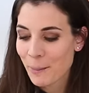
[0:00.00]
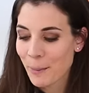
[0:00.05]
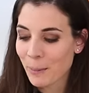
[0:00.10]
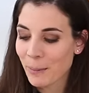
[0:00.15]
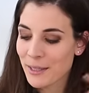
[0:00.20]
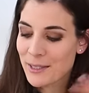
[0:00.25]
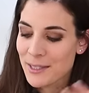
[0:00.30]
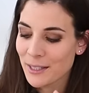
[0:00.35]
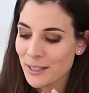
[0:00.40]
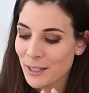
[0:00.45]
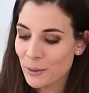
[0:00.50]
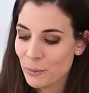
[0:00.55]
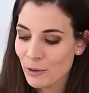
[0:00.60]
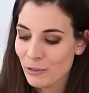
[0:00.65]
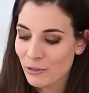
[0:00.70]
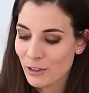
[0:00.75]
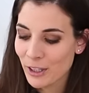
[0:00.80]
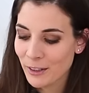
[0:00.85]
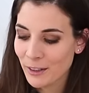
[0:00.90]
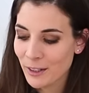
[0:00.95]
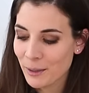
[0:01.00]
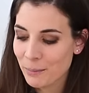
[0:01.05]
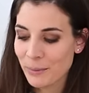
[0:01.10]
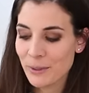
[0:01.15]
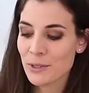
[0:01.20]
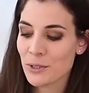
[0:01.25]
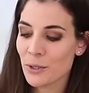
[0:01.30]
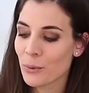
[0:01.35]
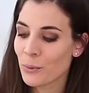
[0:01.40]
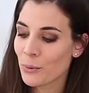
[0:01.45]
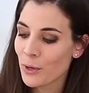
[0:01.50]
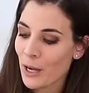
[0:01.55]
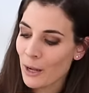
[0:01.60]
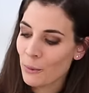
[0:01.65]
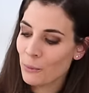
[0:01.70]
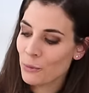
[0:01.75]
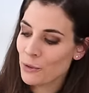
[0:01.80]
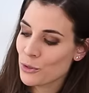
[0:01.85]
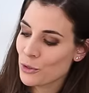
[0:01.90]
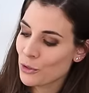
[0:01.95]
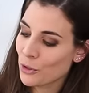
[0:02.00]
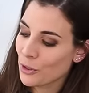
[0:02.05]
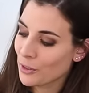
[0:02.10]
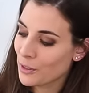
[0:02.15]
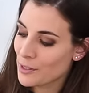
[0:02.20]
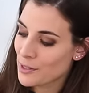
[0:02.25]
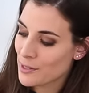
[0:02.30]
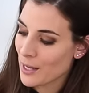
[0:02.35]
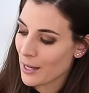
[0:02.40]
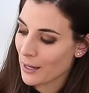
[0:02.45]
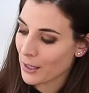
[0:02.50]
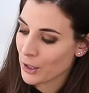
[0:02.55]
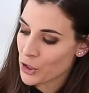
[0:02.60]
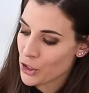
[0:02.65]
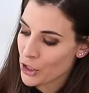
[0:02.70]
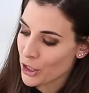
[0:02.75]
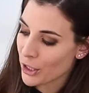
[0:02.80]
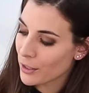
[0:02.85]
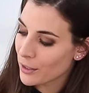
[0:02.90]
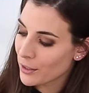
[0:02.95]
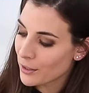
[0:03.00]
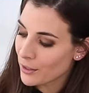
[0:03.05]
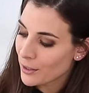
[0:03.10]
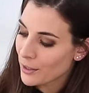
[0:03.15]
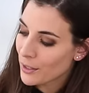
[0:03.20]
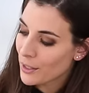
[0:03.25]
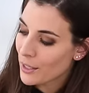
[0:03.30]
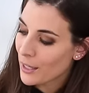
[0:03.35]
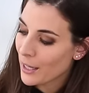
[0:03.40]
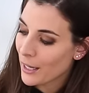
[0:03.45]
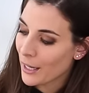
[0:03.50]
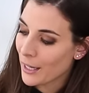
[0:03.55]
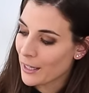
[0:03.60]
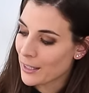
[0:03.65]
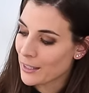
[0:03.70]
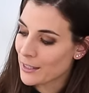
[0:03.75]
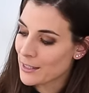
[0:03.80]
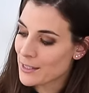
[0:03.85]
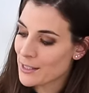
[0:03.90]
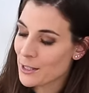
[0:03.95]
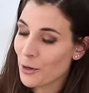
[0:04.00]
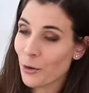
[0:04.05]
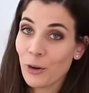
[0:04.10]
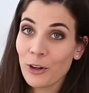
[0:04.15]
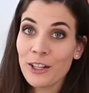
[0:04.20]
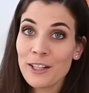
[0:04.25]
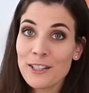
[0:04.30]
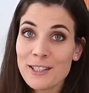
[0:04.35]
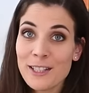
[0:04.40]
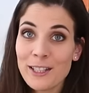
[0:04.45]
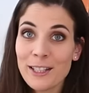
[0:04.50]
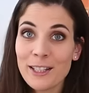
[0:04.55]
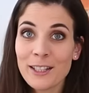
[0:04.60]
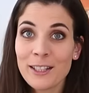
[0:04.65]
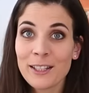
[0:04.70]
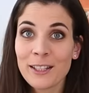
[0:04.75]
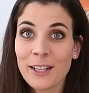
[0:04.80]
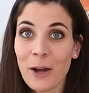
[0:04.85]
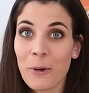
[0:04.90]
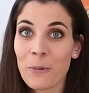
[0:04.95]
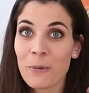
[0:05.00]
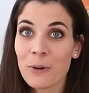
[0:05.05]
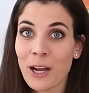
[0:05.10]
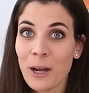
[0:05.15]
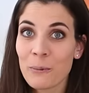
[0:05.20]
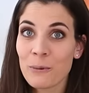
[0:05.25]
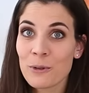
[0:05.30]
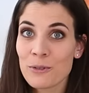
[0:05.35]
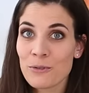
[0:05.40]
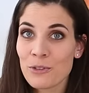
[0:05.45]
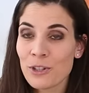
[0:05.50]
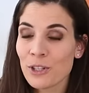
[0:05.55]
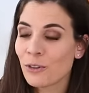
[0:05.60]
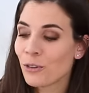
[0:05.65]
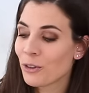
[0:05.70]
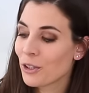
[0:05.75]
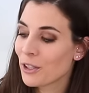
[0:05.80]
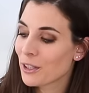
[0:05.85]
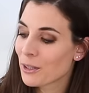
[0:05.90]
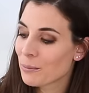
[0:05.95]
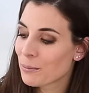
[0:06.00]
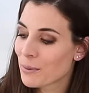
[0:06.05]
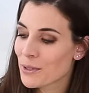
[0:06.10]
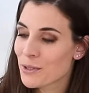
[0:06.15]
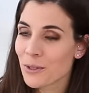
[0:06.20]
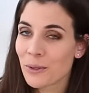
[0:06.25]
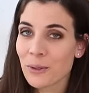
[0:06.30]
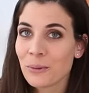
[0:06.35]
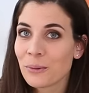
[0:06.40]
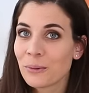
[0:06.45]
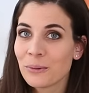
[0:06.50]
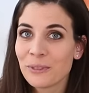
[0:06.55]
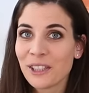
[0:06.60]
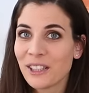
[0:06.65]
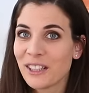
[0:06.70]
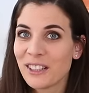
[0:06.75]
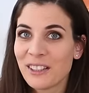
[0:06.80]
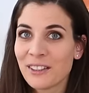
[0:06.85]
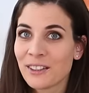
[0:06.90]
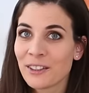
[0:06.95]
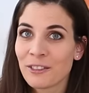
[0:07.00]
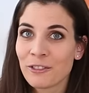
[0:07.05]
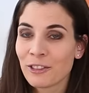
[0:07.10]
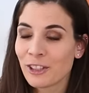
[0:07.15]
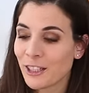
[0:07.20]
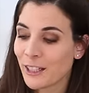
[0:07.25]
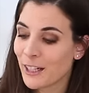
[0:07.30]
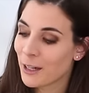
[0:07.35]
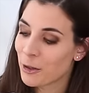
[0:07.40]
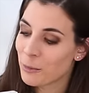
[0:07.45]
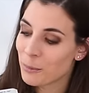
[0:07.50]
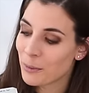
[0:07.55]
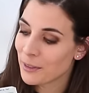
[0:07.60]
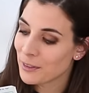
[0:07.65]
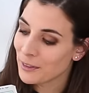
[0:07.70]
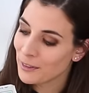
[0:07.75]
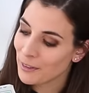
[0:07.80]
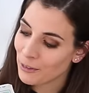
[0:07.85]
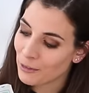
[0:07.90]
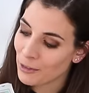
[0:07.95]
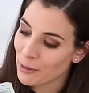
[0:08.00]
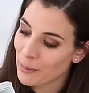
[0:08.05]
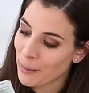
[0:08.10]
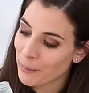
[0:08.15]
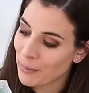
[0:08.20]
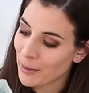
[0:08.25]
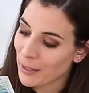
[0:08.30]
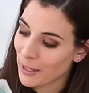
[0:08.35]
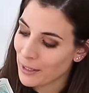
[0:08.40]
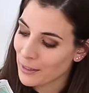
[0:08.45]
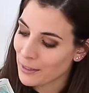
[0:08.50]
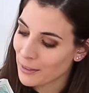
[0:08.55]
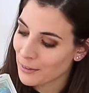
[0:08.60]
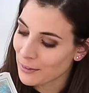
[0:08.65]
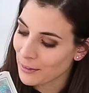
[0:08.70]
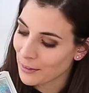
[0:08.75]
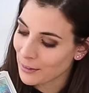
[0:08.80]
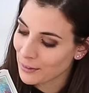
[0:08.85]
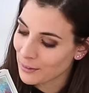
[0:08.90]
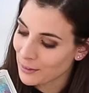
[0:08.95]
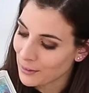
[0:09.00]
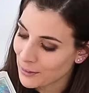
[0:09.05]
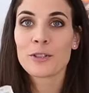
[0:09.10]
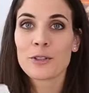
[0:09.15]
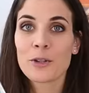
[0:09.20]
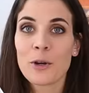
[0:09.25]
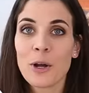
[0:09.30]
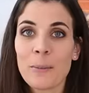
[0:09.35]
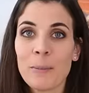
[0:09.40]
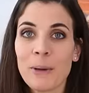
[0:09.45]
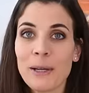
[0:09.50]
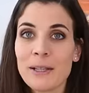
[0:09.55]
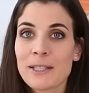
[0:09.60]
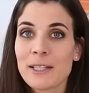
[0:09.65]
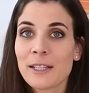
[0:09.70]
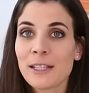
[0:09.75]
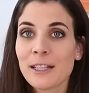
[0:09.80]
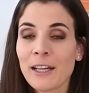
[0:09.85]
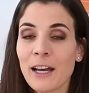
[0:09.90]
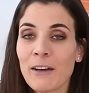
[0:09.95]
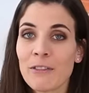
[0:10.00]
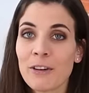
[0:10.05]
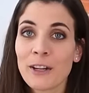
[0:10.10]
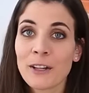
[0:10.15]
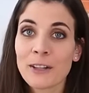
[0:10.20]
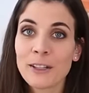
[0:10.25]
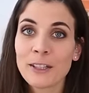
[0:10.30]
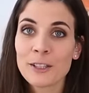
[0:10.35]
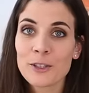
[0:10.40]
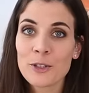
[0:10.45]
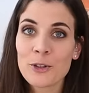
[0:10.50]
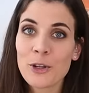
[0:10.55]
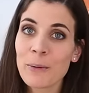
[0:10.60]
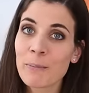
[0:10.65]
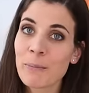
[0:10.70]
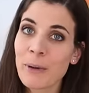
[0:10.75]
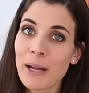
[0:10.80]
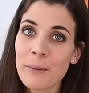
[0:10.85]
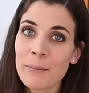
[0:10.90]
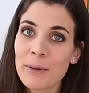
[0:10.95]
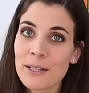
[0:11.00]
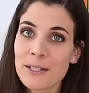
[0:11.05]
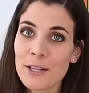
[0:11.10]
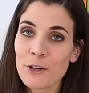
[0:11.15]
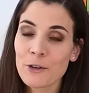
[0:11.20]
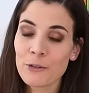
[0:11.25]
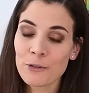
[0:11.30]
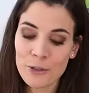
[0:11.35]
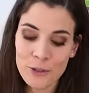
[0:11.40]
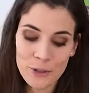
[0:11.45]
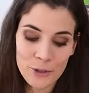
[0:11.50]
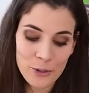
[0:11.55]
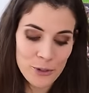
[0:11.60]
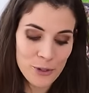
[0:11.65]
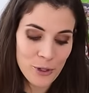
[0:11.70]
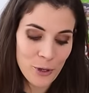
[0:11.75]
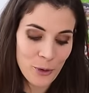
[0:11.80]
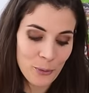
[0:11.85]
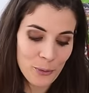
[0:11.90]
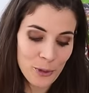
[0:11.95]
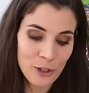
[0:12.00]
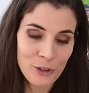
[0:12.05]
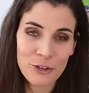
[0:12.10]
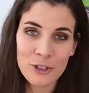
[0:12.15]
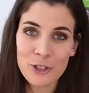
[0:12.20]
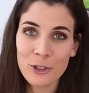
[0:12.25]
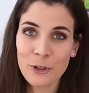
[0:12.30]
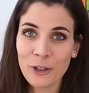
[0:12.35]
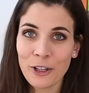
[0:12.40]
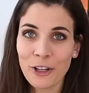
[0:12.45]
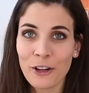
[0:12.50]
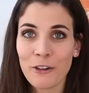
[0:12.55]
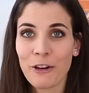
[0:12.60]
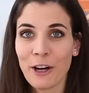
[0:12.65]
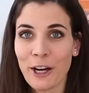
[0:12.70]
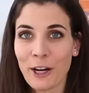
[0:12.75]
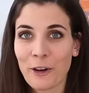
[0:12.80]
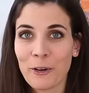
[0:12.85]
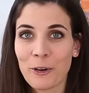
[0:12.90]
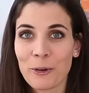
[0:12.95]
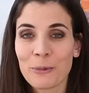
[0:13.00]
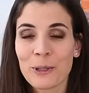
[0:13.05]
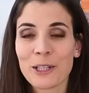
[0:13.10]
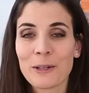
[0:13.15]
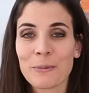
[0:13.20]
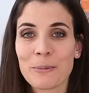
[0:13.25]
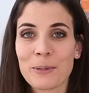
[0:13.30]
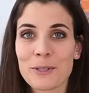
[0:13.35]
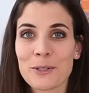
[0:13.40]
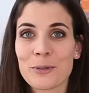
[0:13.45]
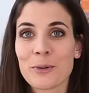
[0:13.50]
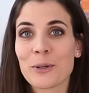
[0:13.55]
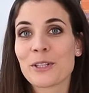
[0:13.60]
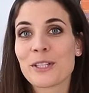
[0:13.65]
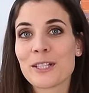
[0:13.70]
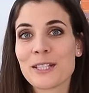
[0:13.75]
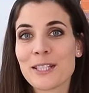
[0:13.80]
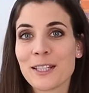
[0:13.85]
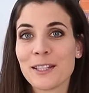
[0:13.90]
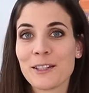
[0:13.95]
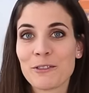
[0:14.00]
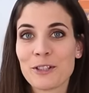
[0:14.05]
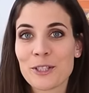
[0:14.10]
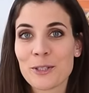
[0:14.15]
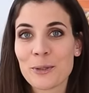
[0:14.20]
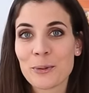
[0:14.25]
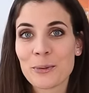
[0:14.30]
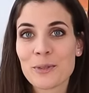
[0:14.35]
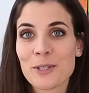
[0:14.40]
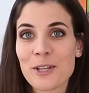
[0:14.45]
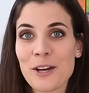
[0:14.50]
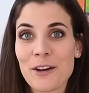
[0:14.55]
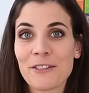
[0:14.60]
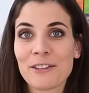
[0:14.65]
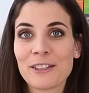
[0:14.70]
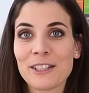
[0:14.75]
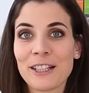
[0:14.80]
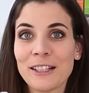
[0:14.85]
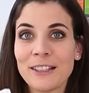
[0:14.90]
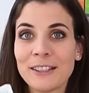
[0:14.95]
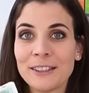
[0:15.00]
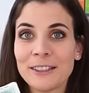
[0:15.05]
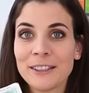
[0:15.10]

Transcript: But basically we've done the puzzle, I was doing this section. And honestly, now when I was redoing the puzzle, it didn't really help, I didn't remember anything. So I basically have nothing to compare myself to, so we are just gonna crack on with the puzzle and see the results after.